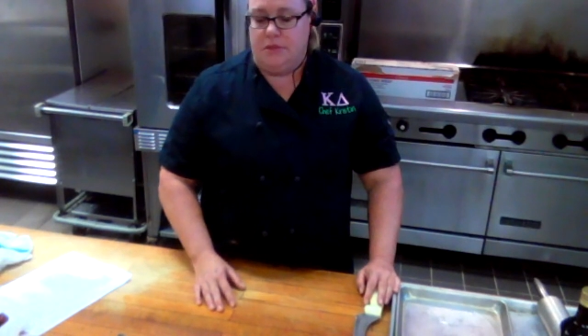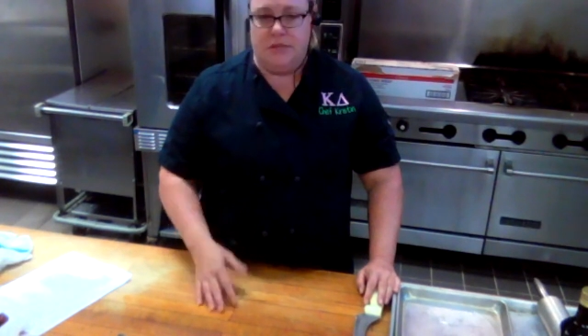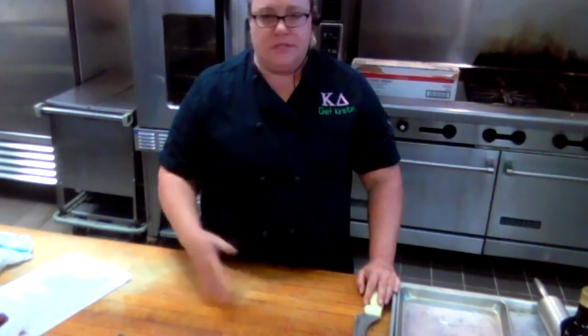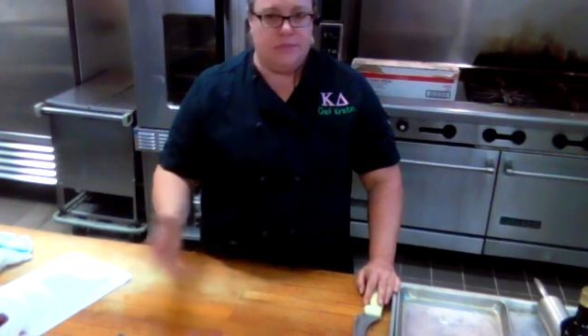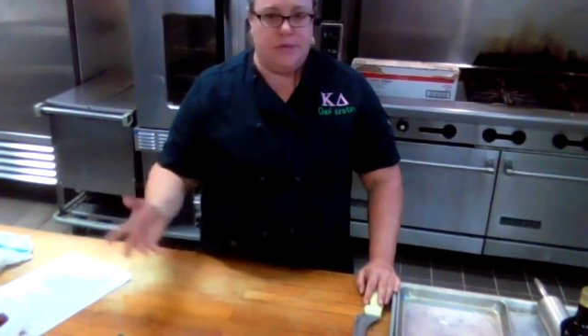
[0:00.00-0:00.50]

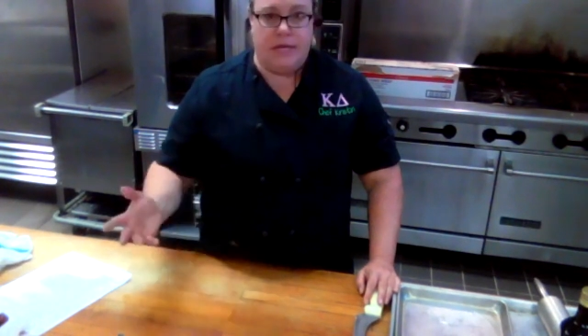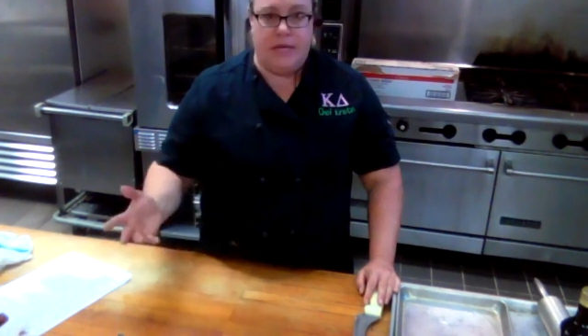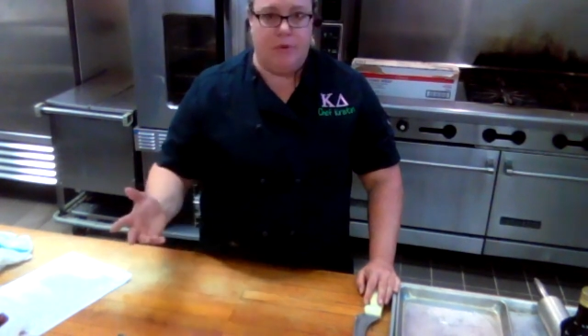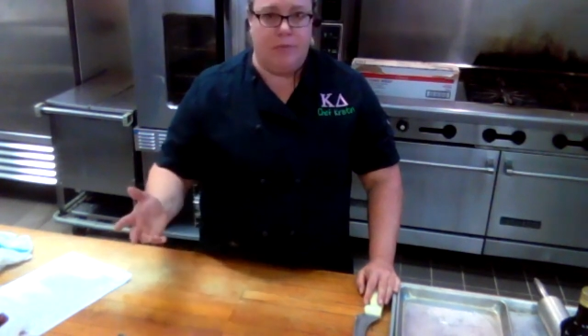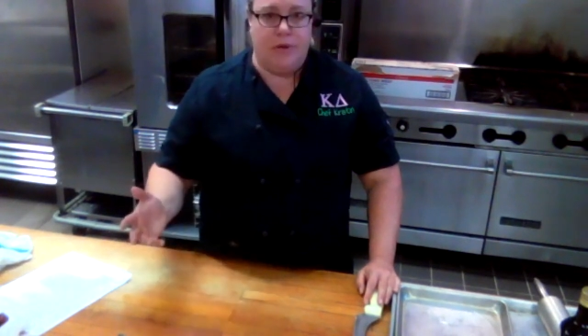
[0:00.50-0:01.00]
this is what I
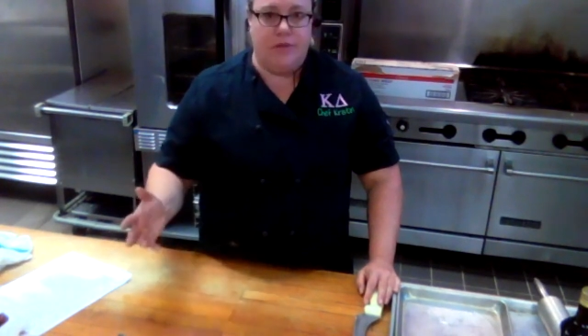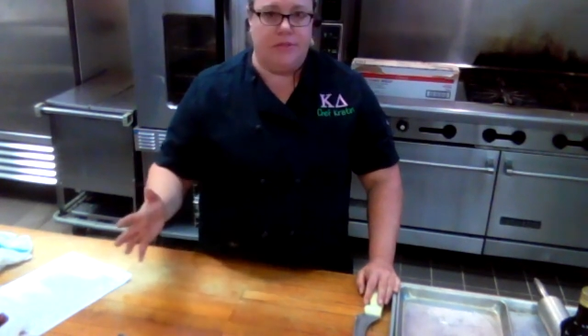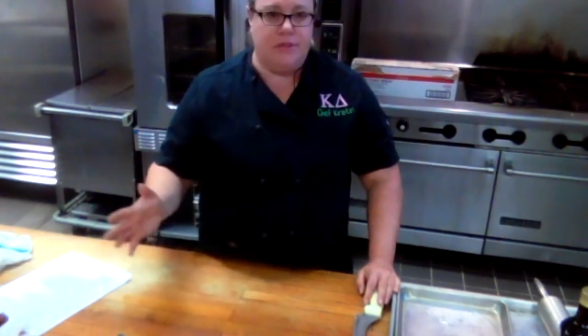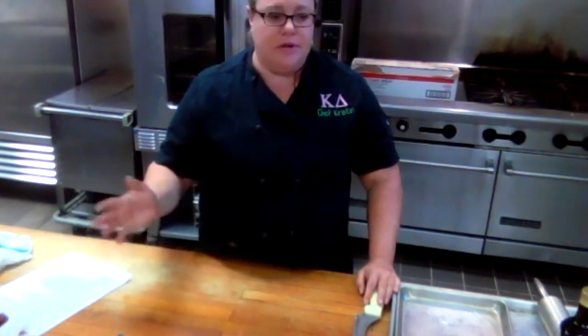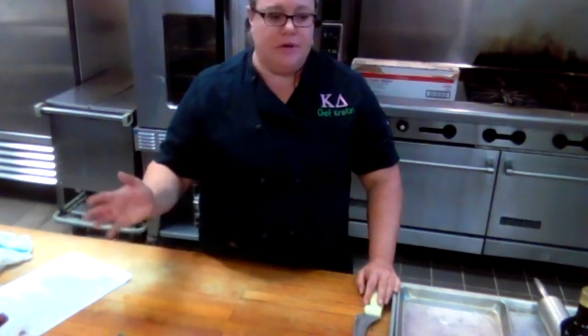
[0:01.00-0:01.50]
came up with.
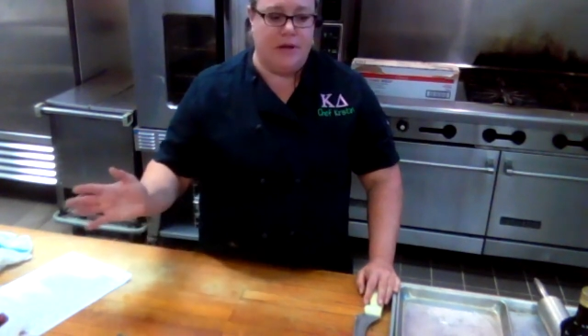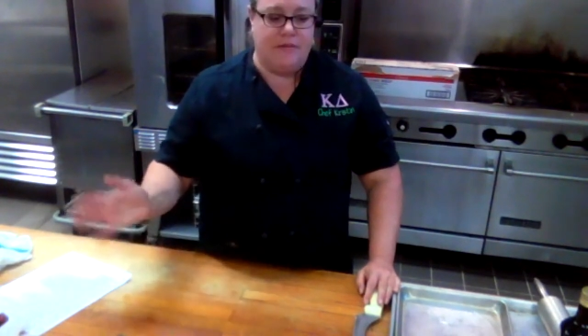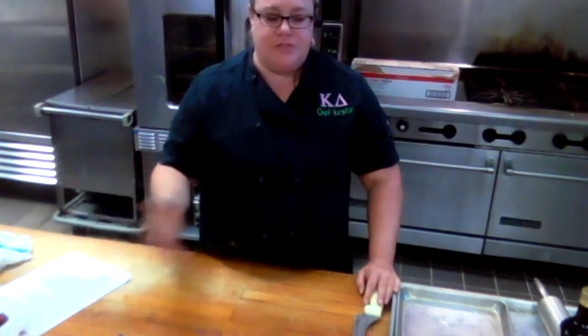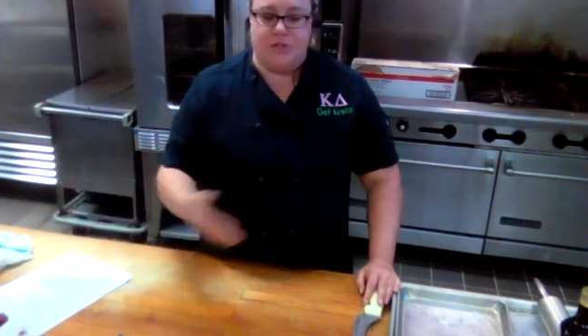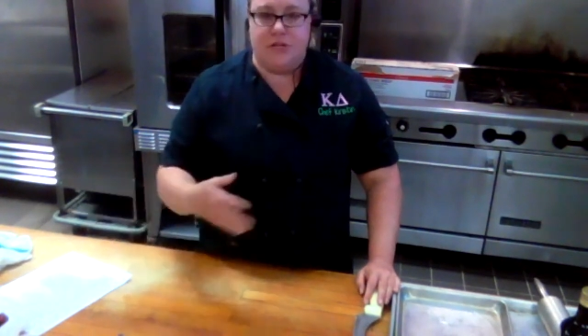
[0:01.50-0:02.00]
And then
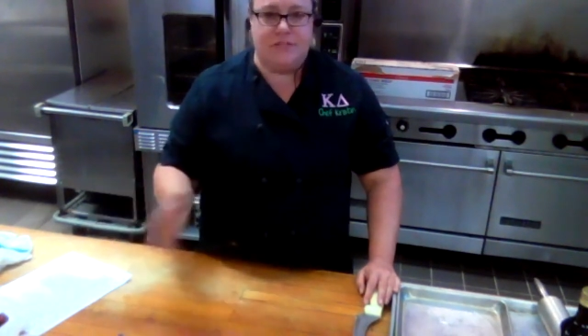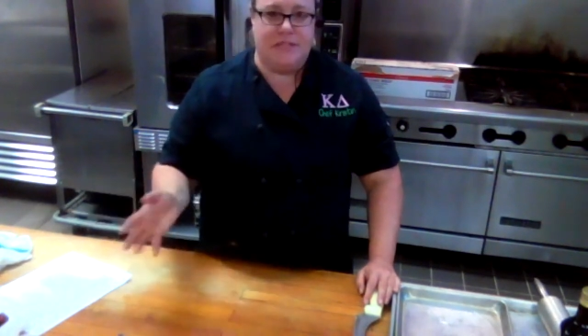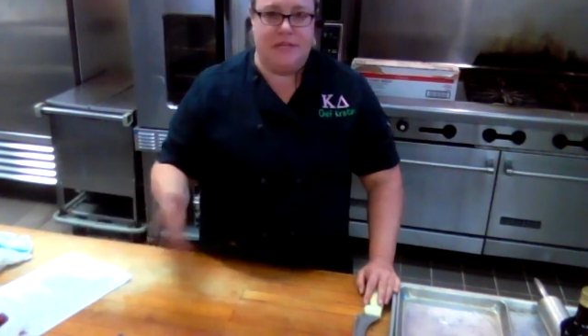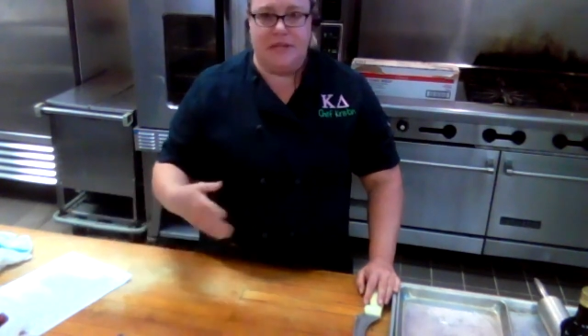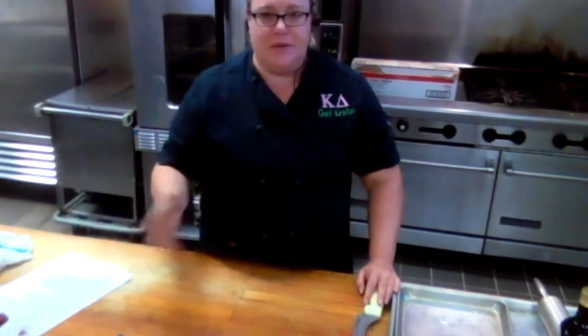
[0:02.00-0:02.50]
I've started
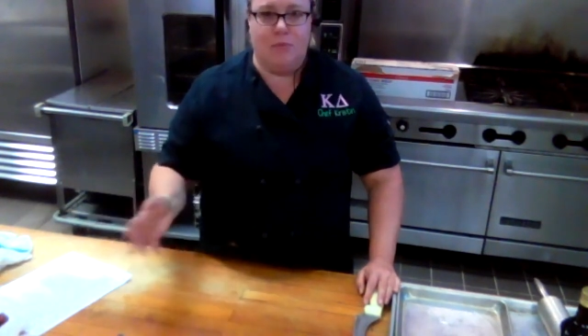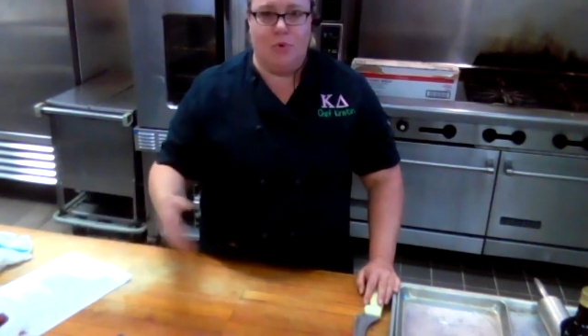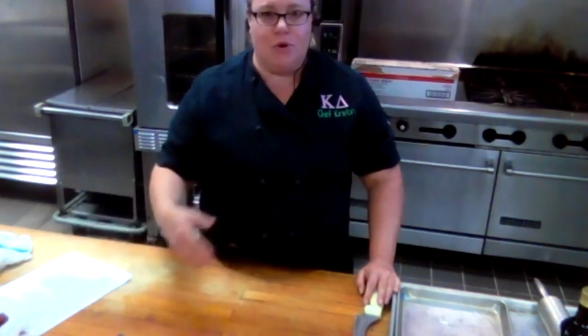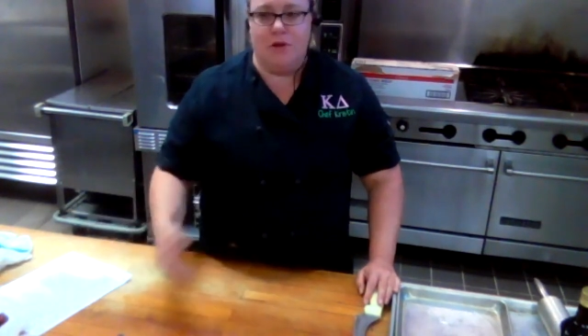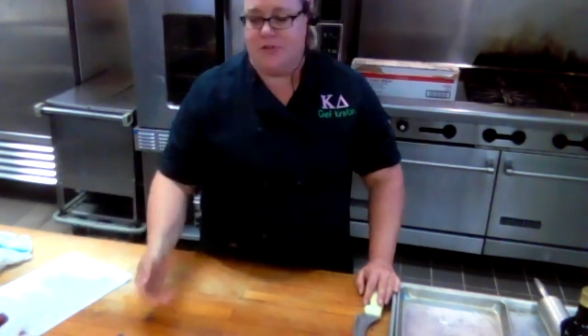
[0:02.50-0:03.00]
seeing it
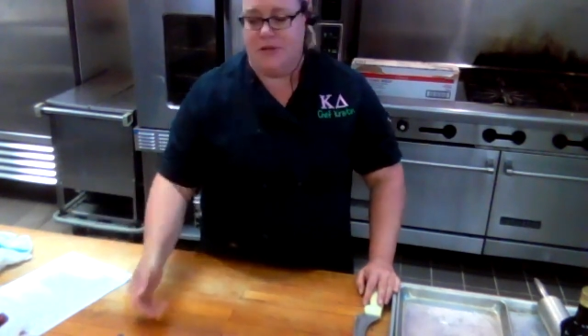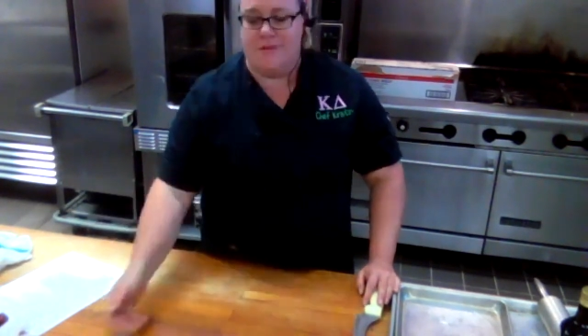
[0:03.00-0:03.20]
more often.